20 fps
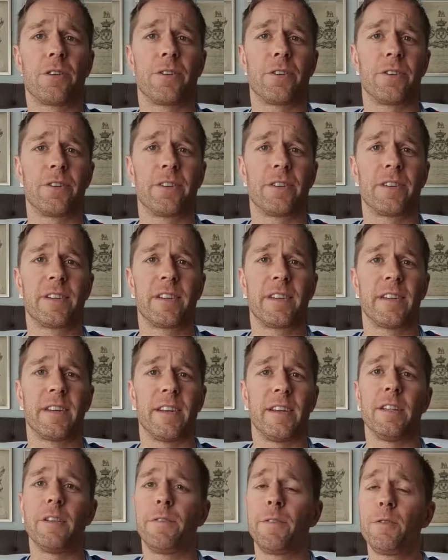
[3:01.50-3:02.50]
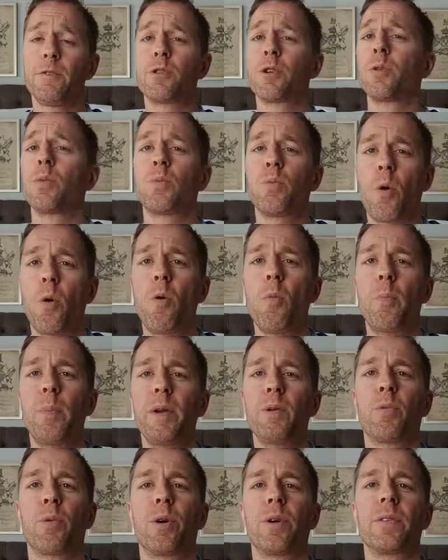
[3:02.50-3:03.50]
earned in the future won't be
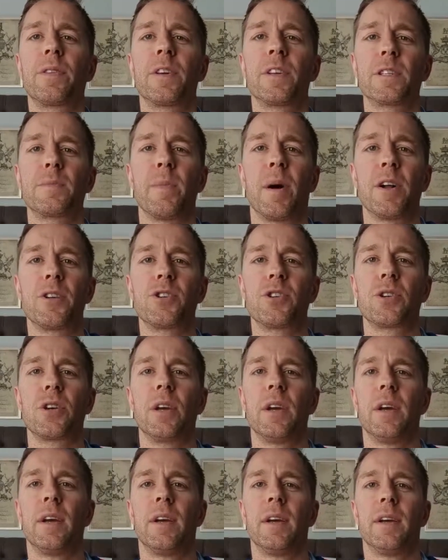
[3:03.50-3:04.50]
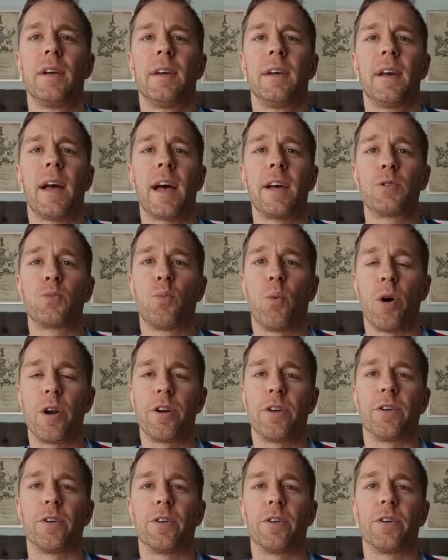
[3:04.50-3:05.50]
worth as much as one
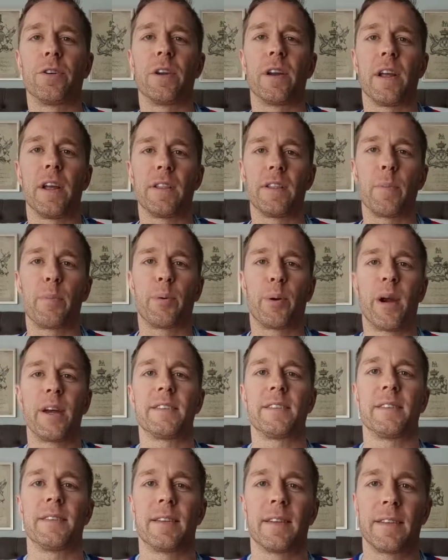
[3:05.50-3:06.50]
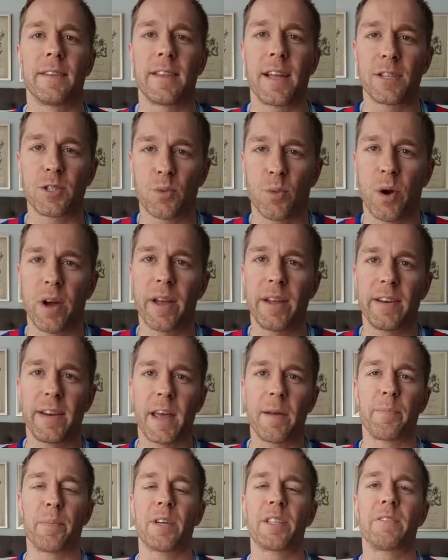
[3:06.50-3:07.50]
earned in the present. That's why
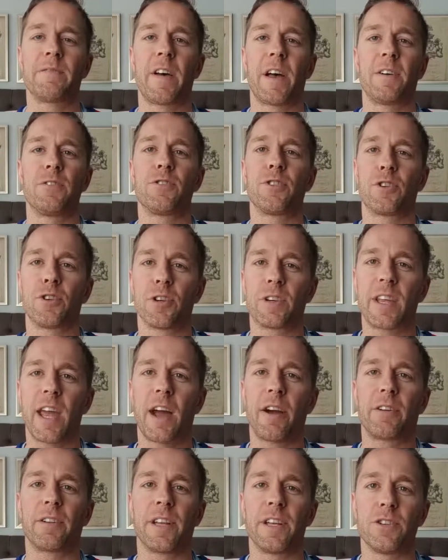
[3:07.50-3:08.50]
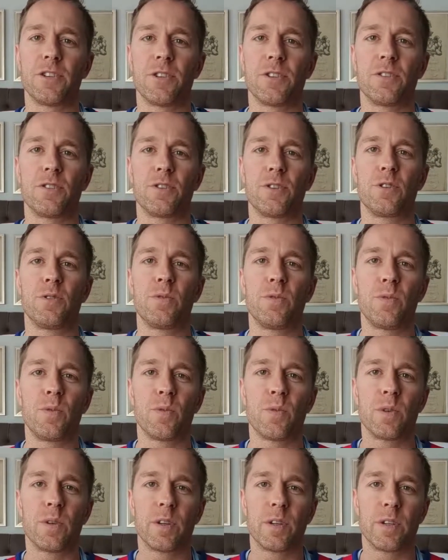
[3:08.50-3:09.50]
net present value is a good calculation to
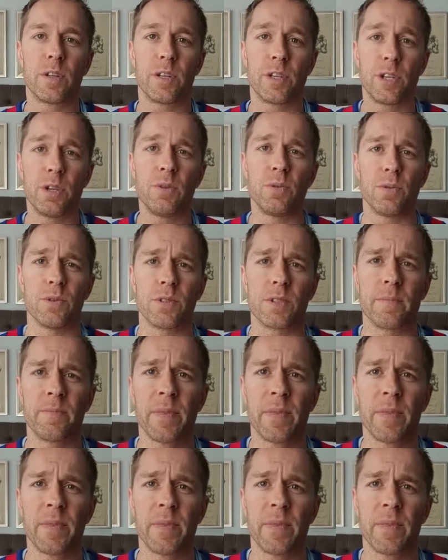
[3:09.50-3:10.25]
use.